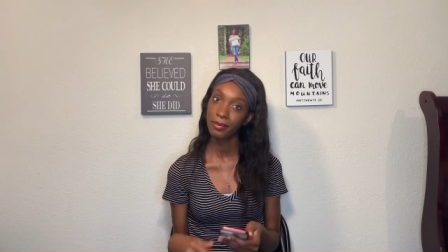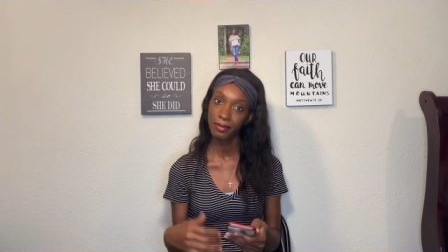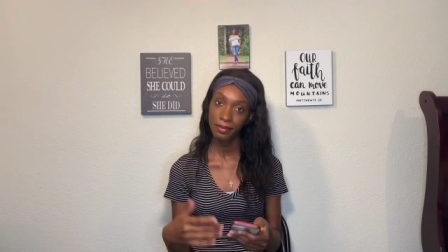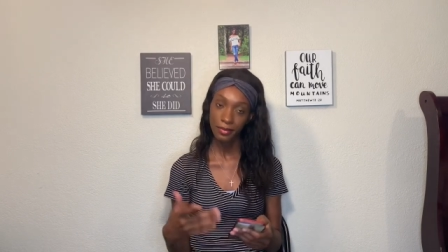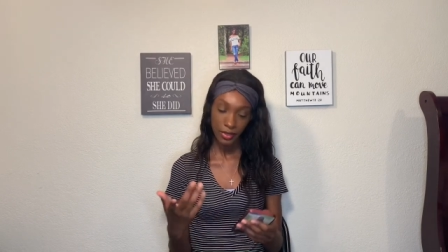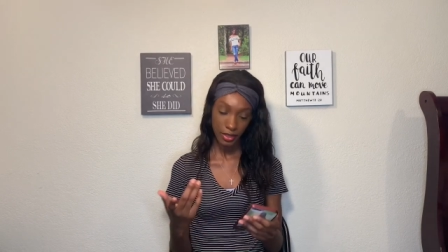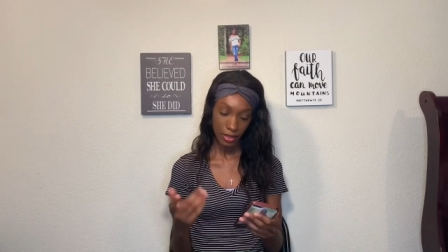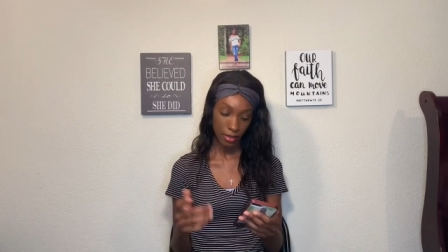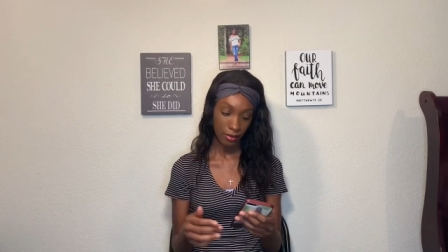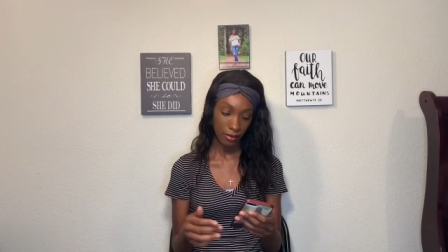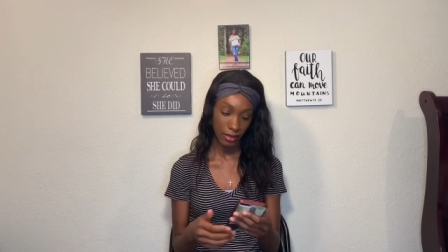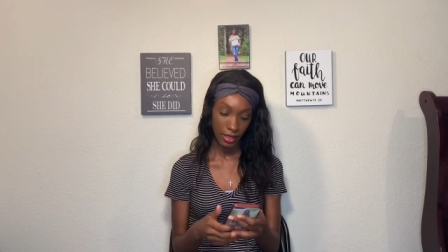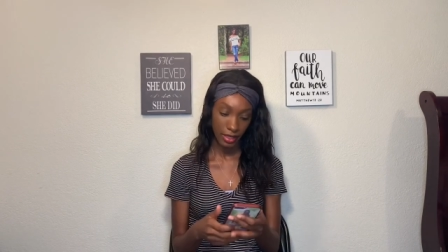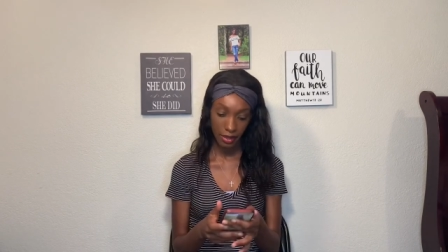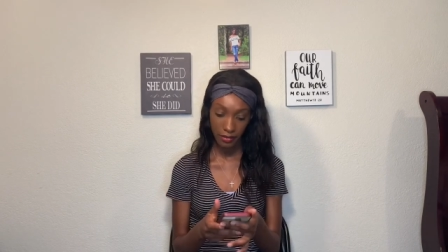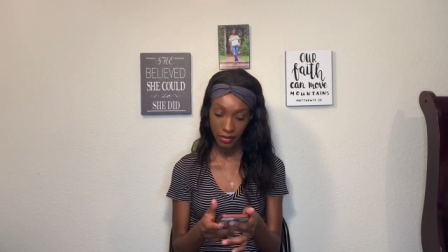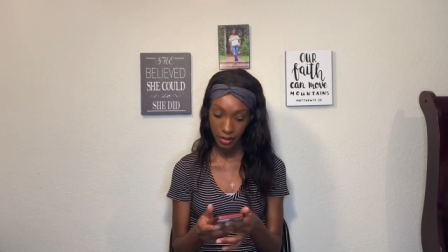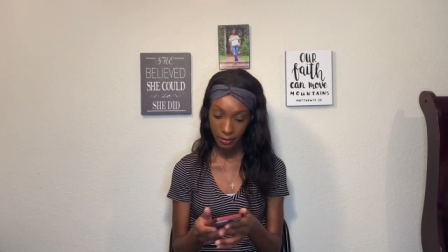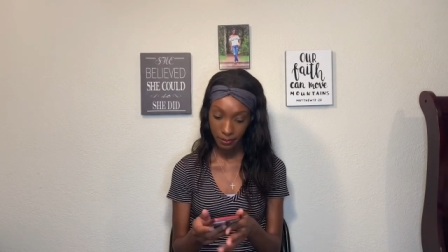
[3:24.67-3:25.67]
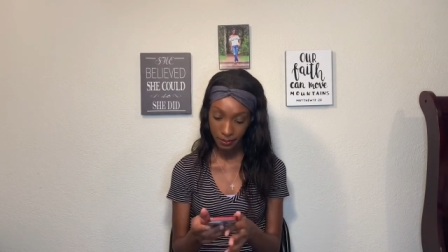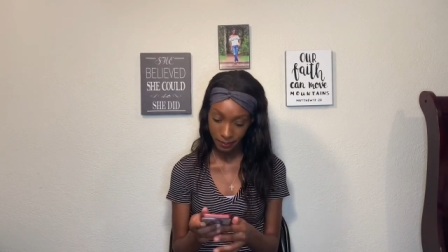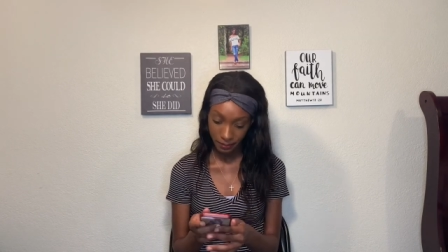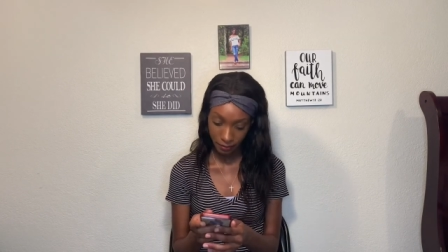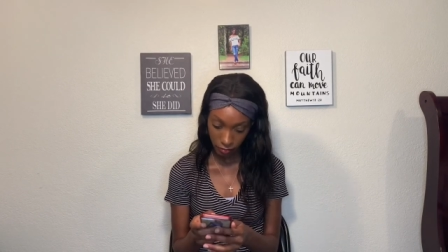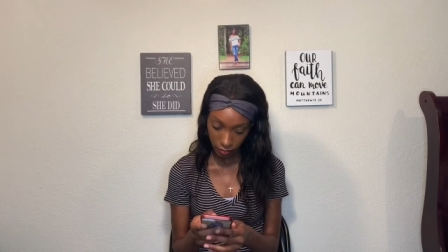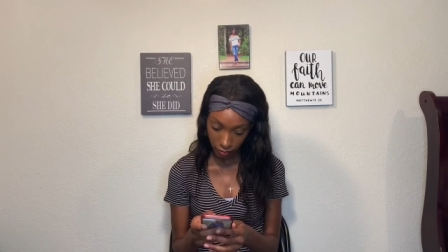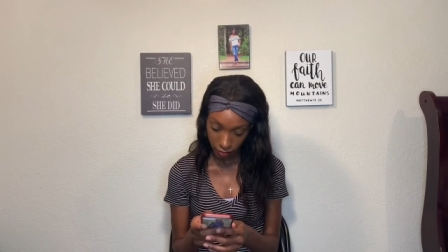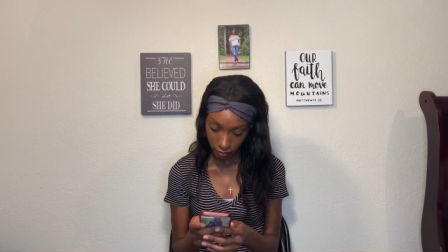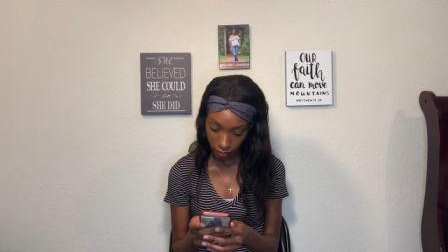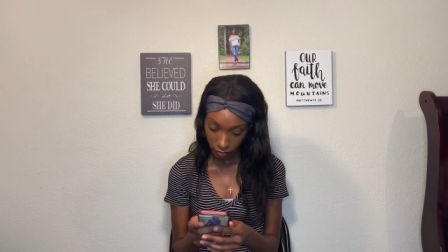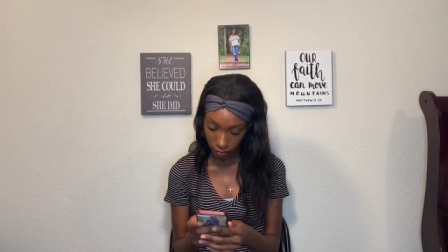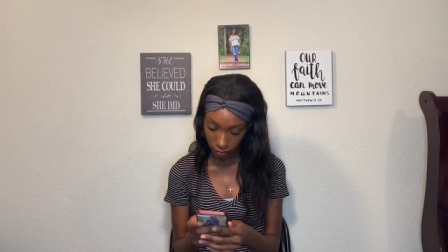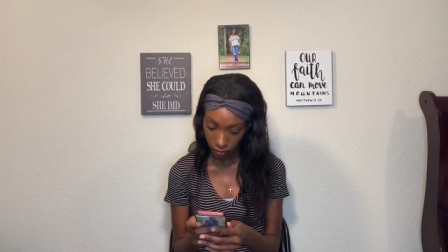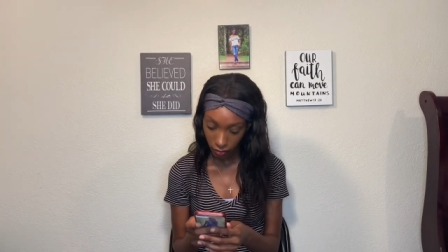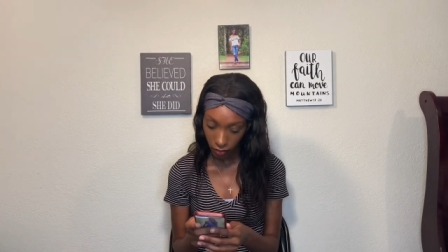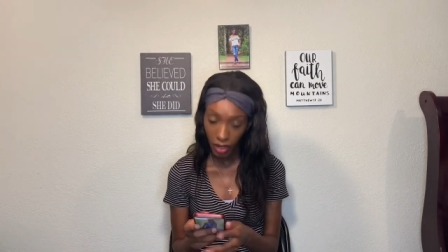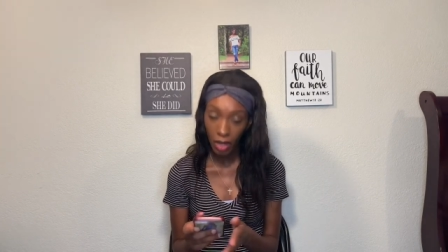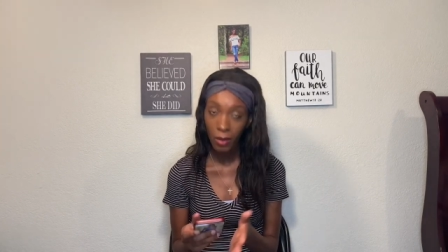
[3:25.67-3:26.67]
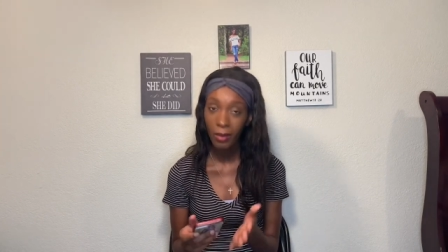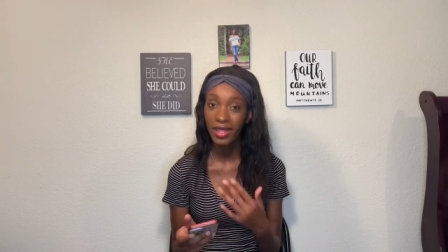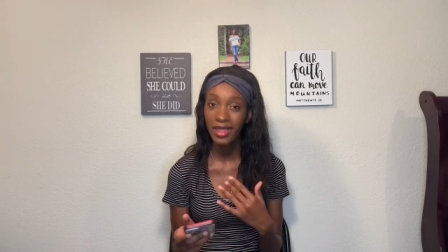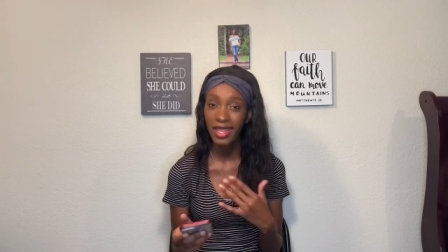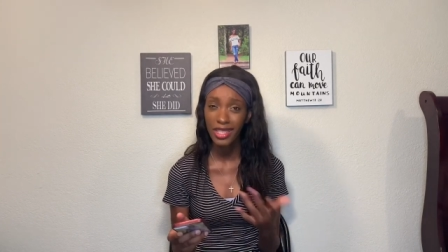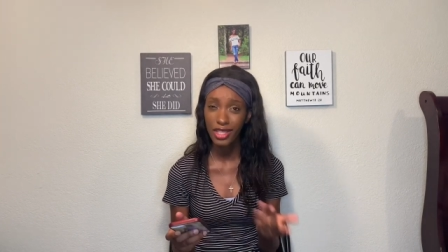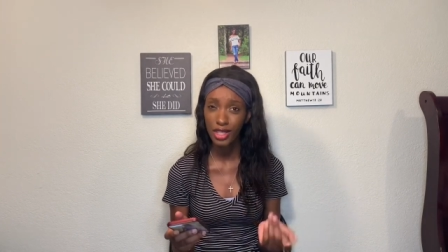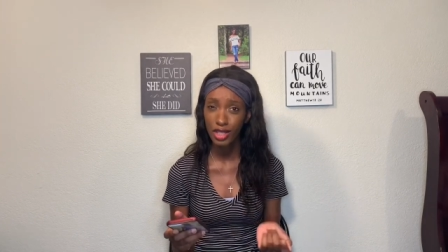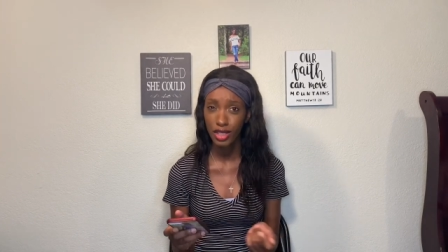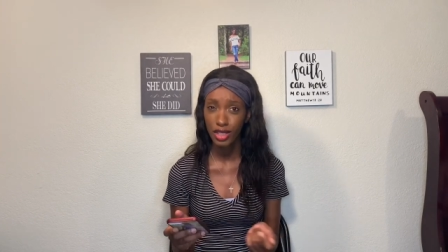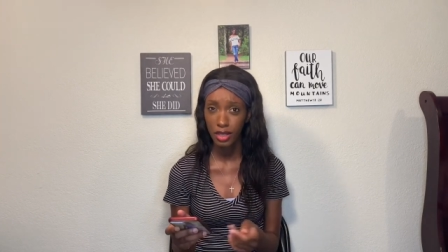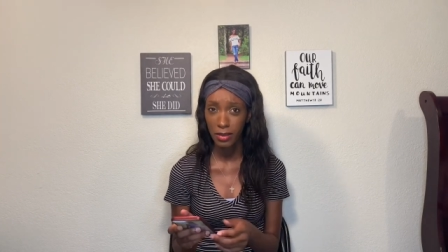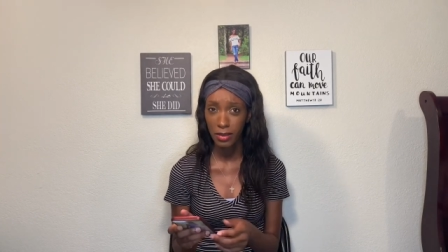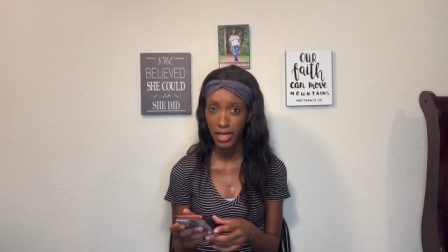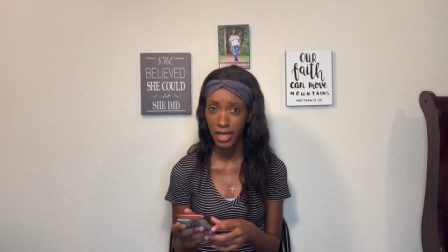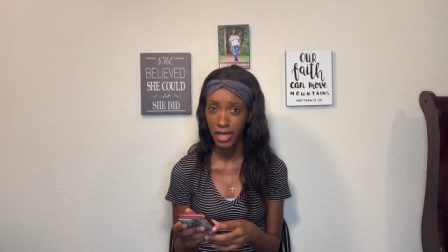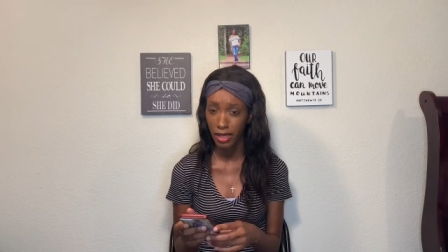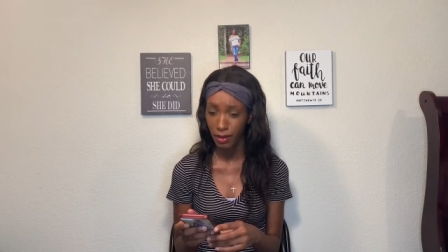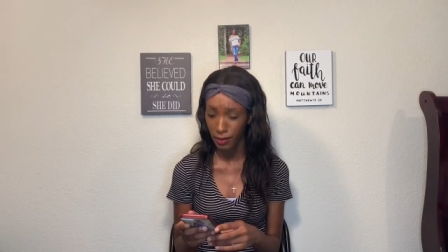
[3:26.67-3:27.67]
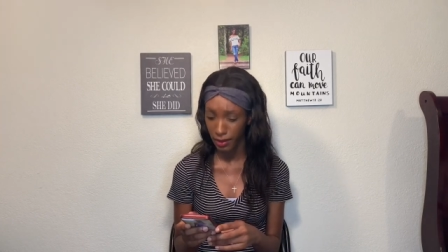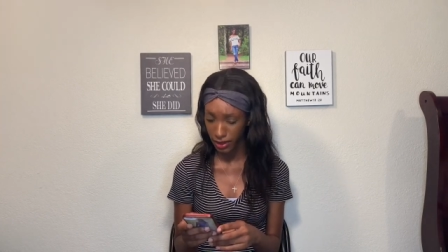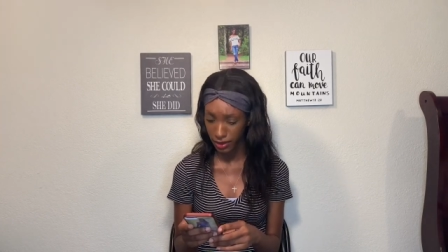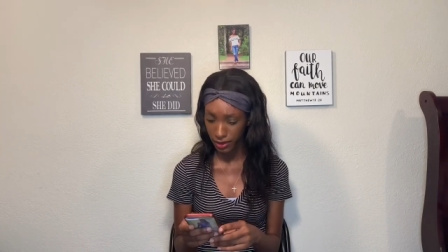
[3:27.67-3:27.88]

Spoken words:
So you never know. Well, that's just me anyways.